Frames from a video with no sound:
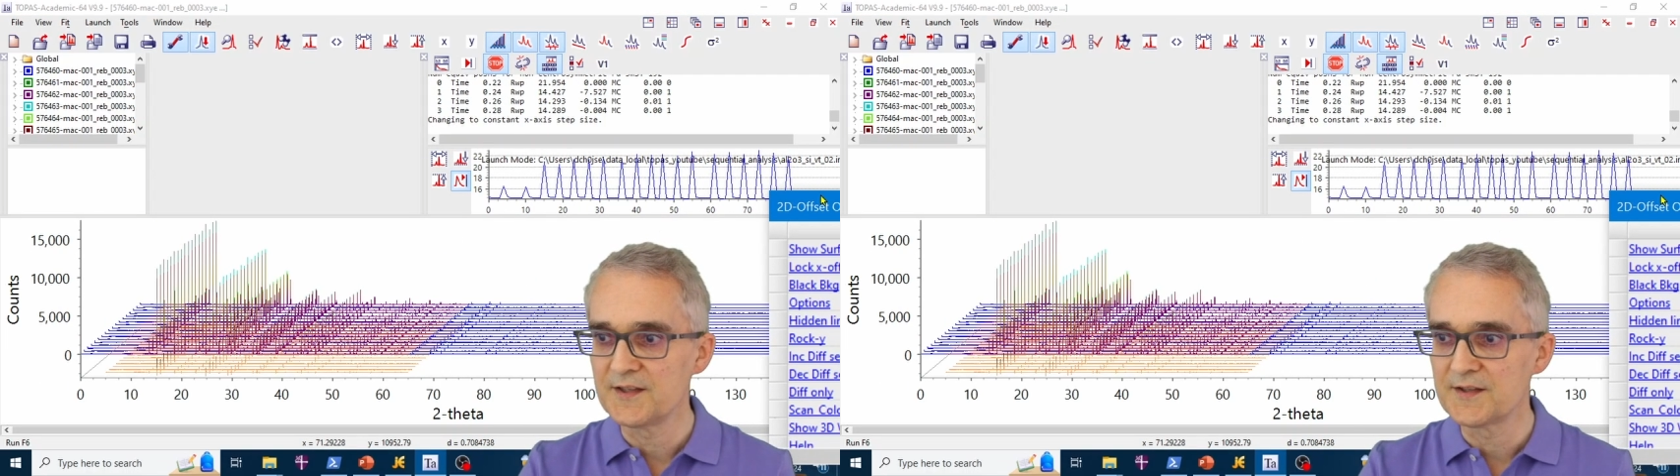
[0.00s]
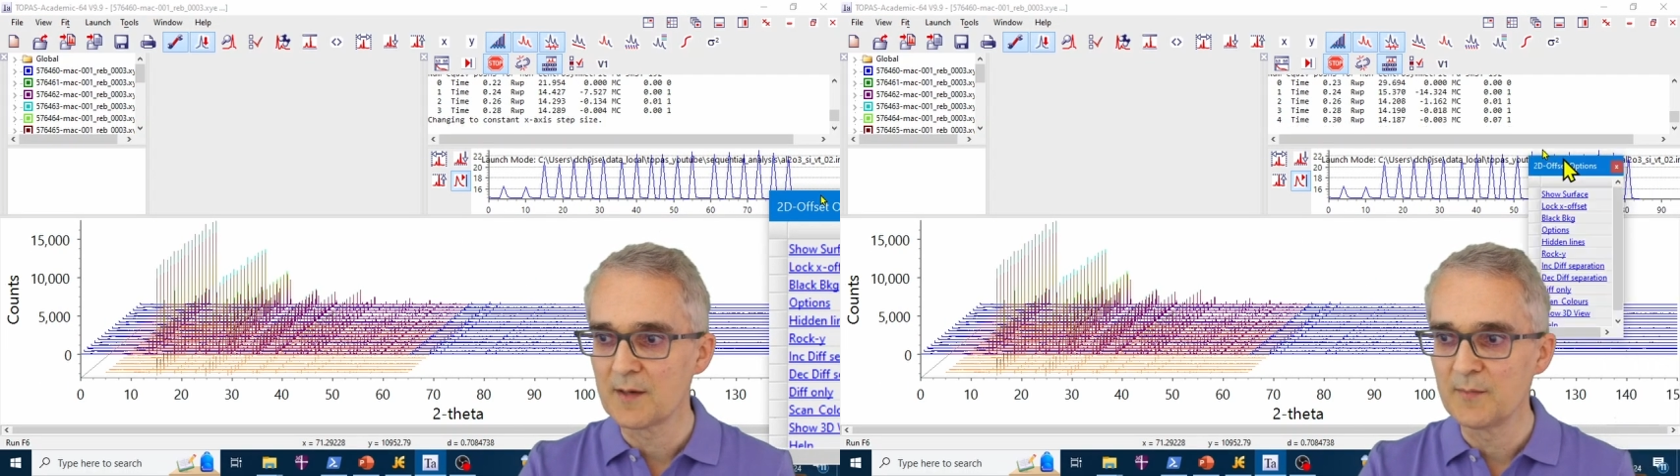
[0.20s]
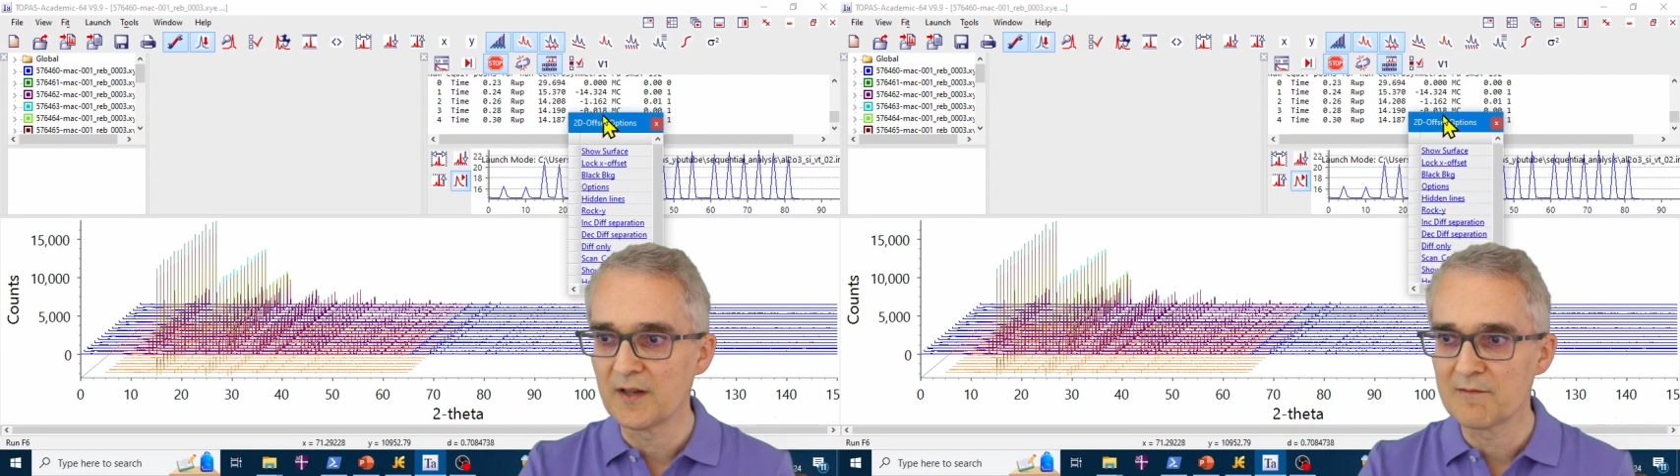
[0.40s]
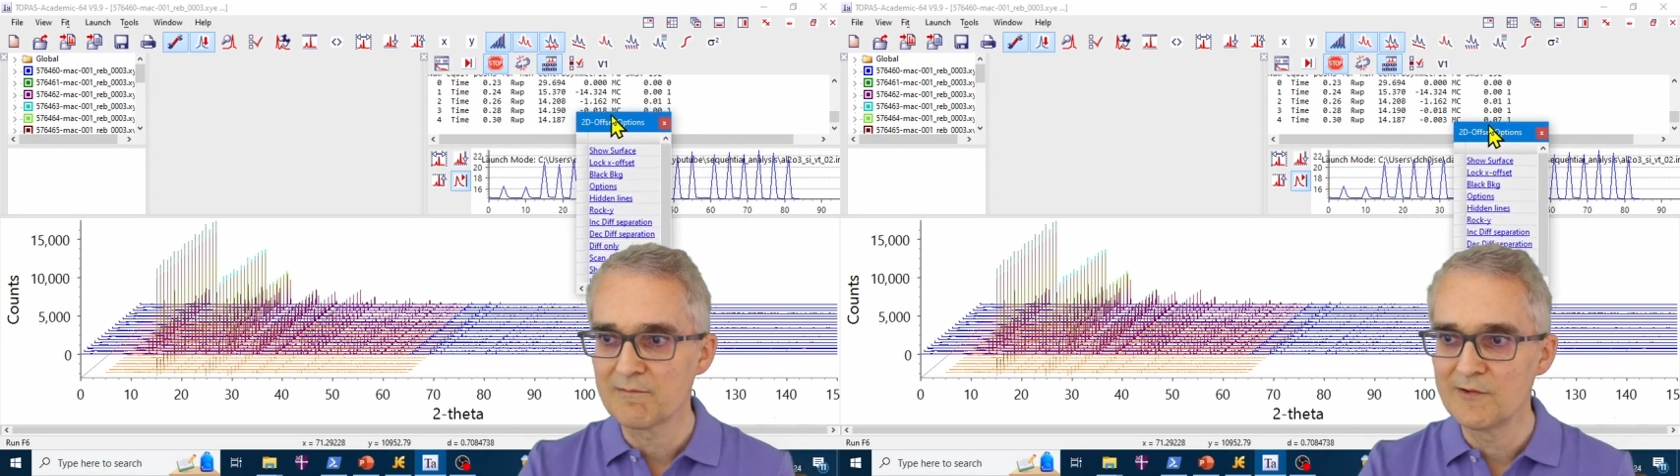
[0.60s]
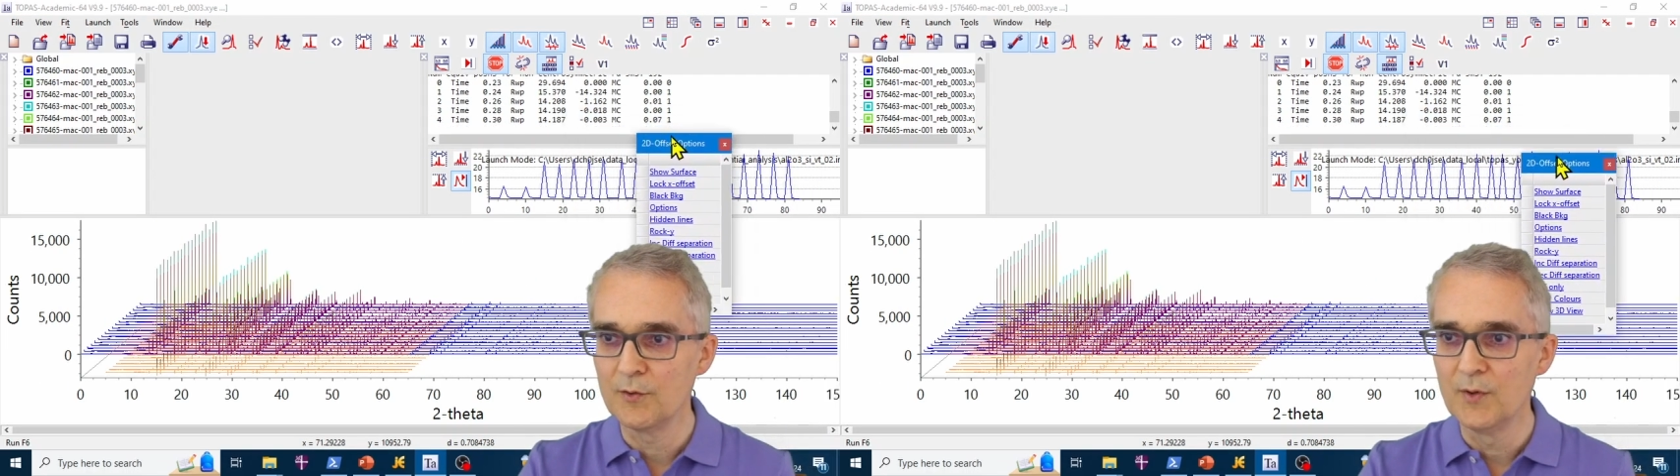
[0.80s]
coming
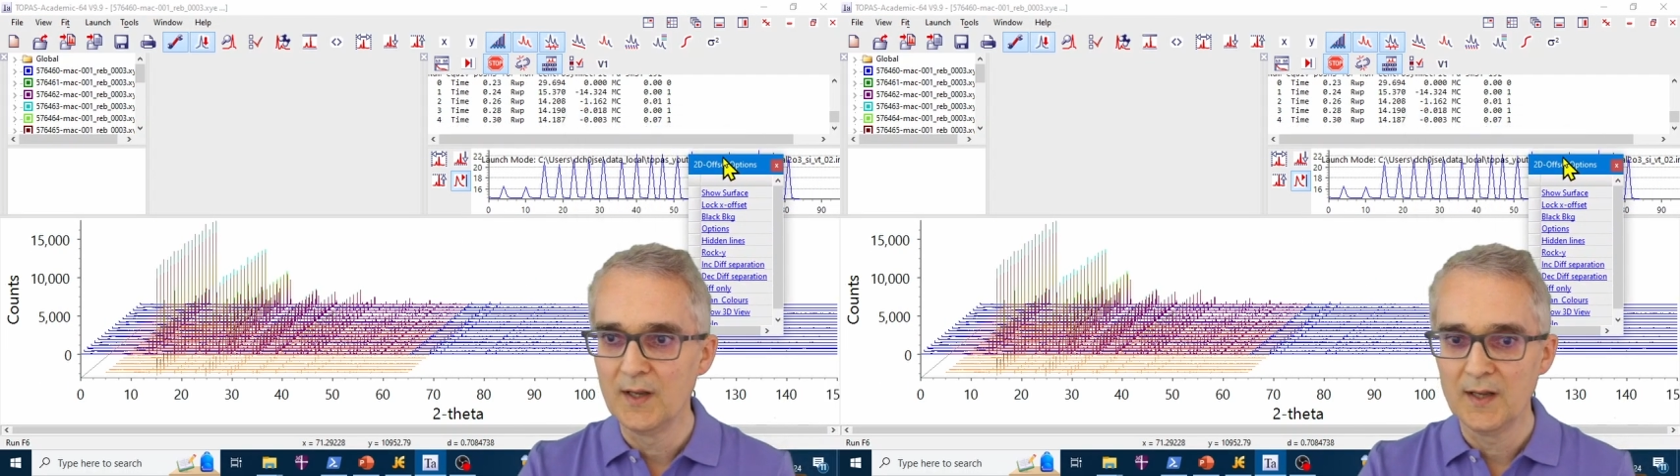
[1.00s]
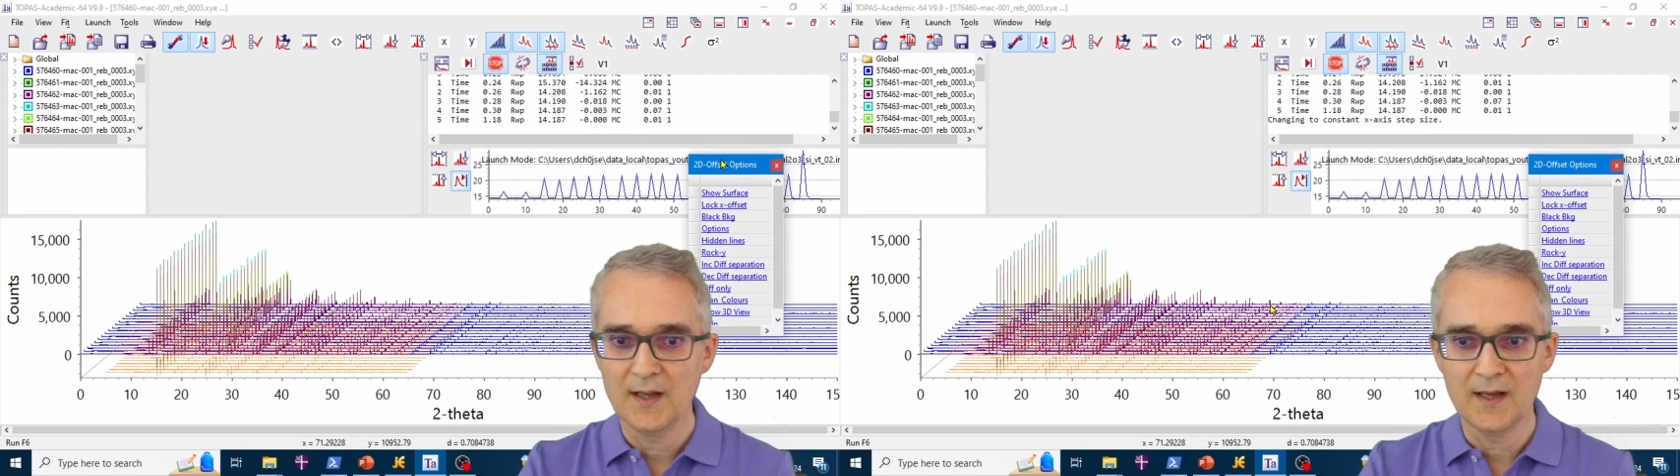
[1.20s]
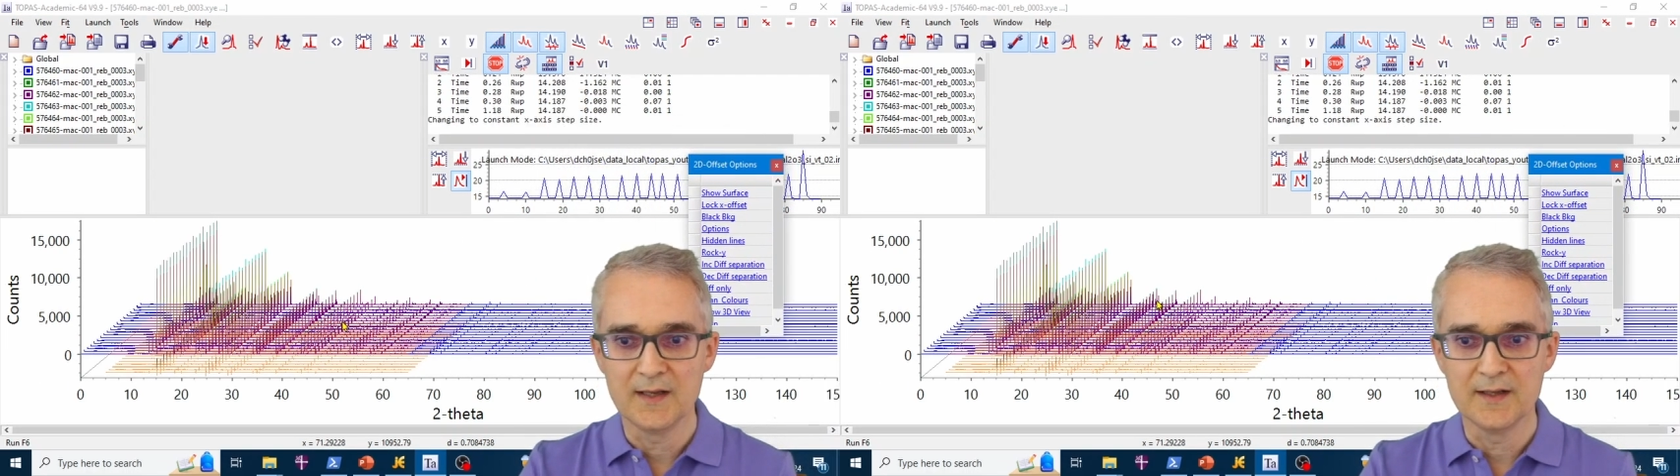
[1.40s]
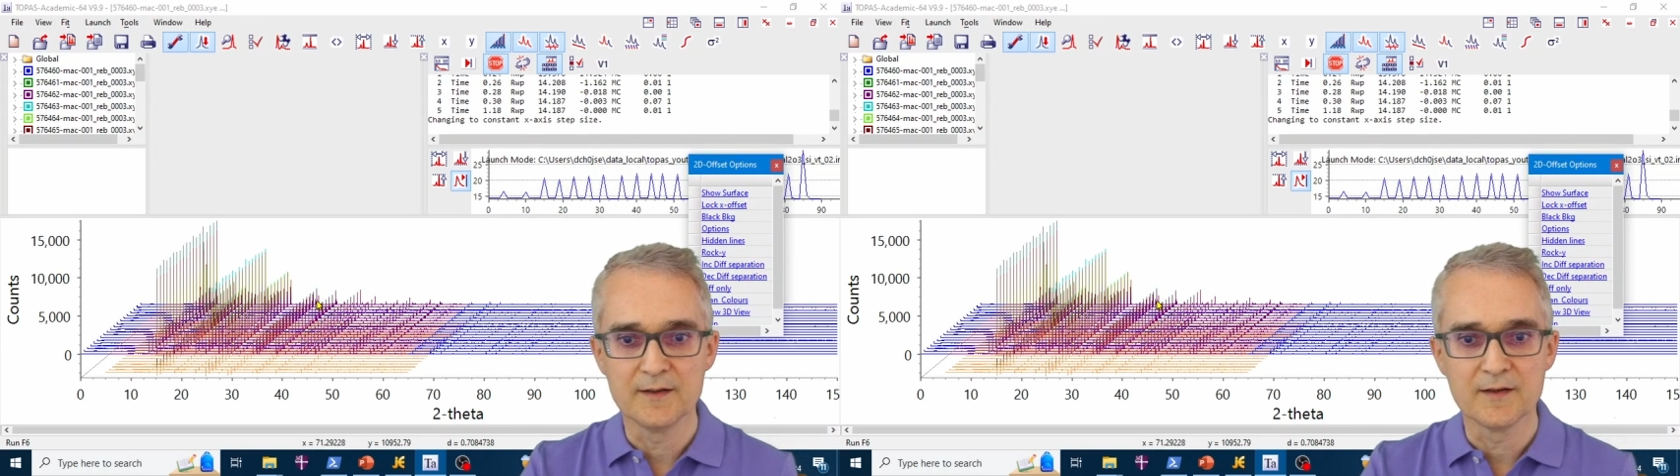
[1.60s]
through in